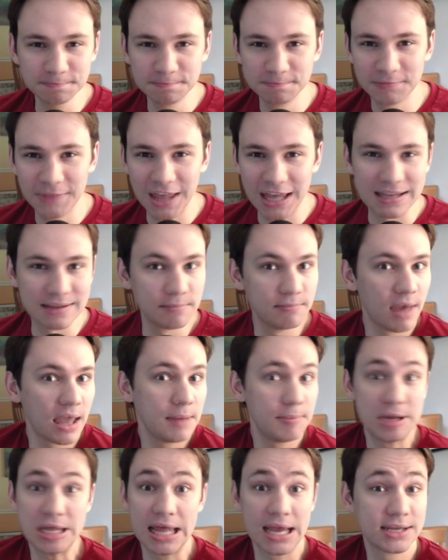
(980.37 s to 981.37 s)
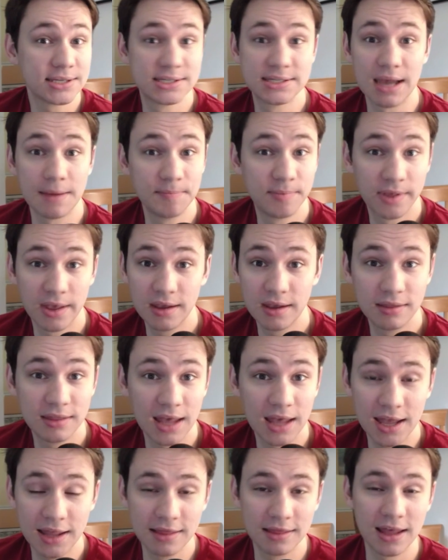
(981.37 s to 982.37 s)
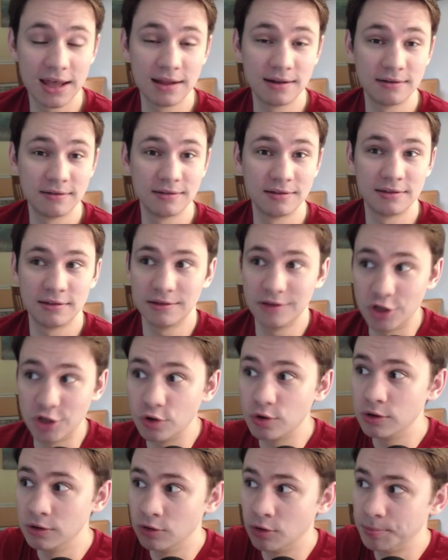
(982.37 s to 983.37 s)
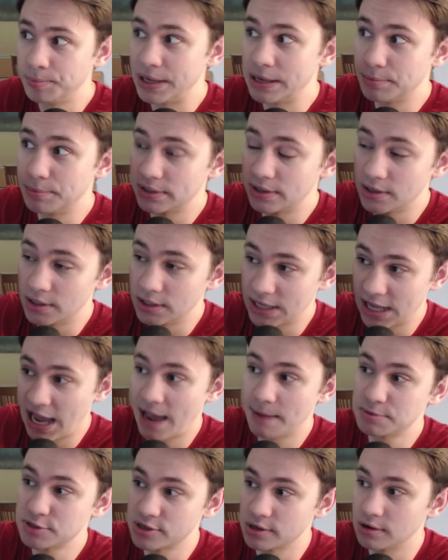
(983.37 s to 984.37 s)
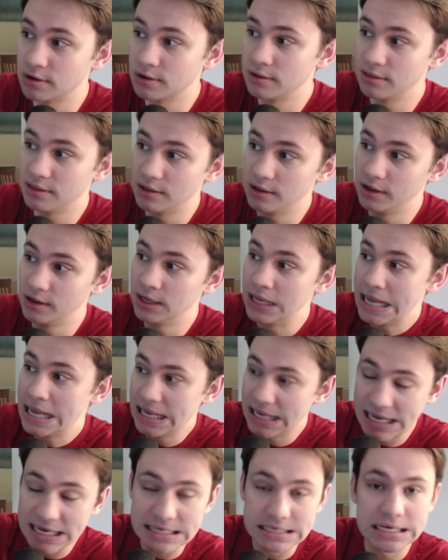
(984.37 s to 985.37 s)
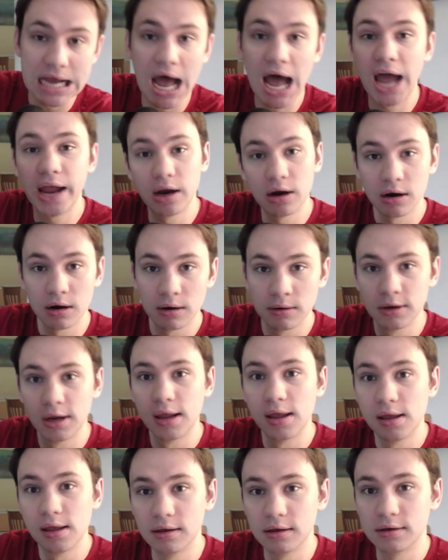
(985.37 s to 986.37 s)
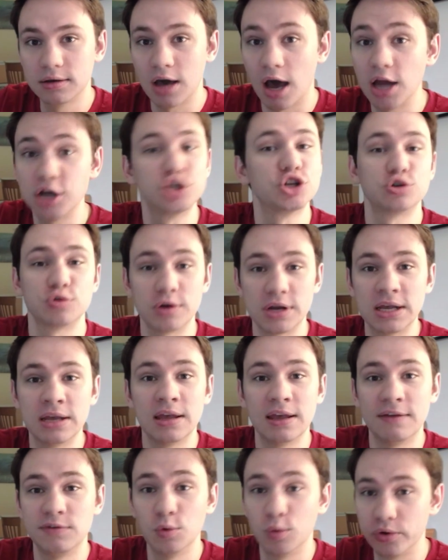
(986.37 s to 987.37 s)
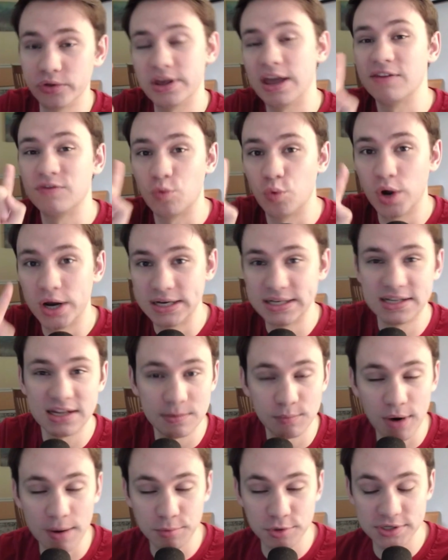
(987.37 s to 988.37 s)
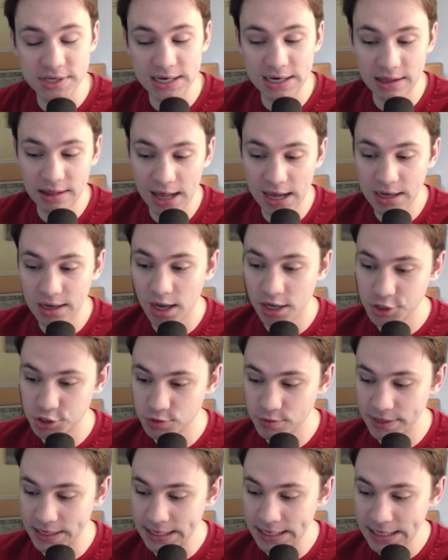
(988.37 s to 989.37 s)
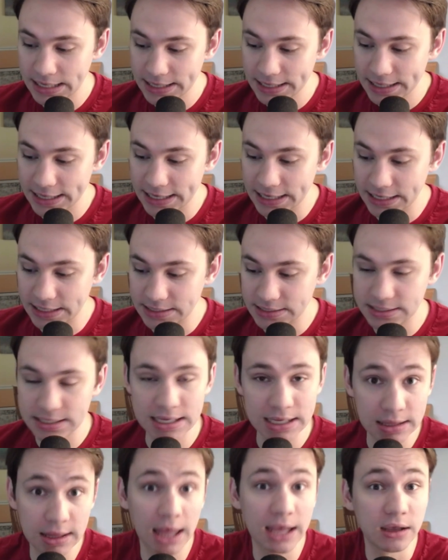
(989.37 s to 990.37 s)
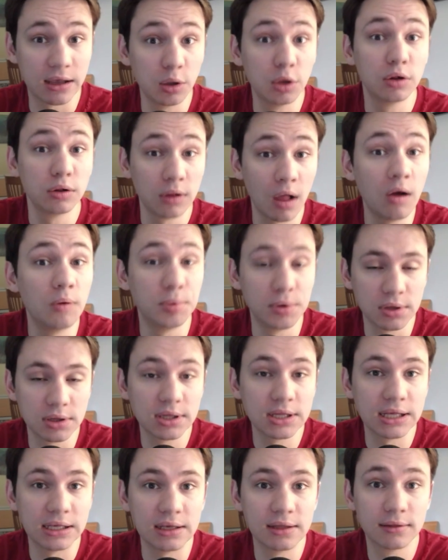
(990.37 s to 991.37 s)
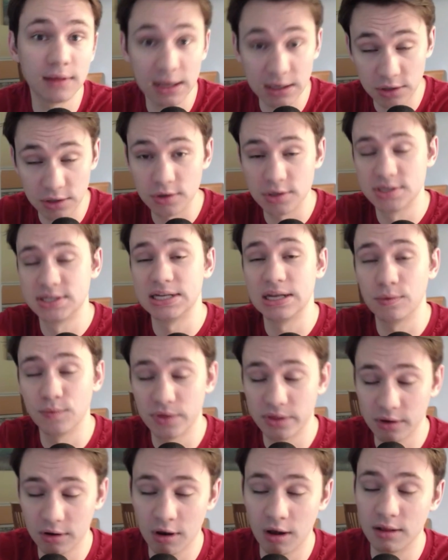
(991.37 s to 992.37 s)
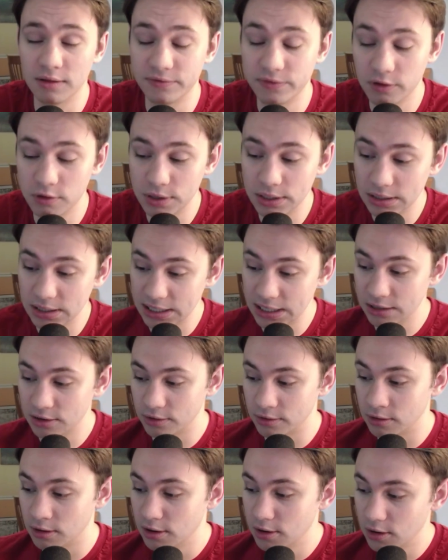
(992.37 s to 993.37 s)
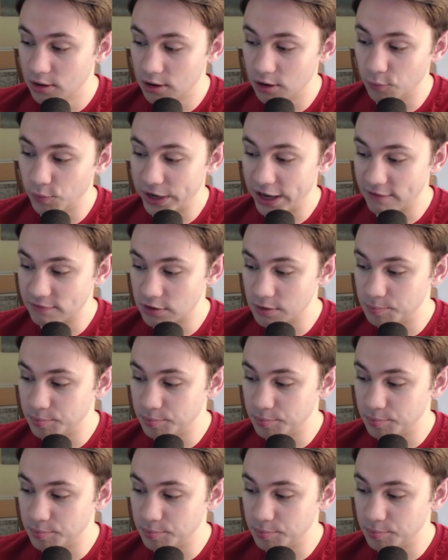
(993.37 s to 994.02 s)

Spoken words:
Like maybe that's something that you'll be able to capture the entire country if you only have one team representing that country in like a global league like you're seeing with the Call of Duty League or whatever.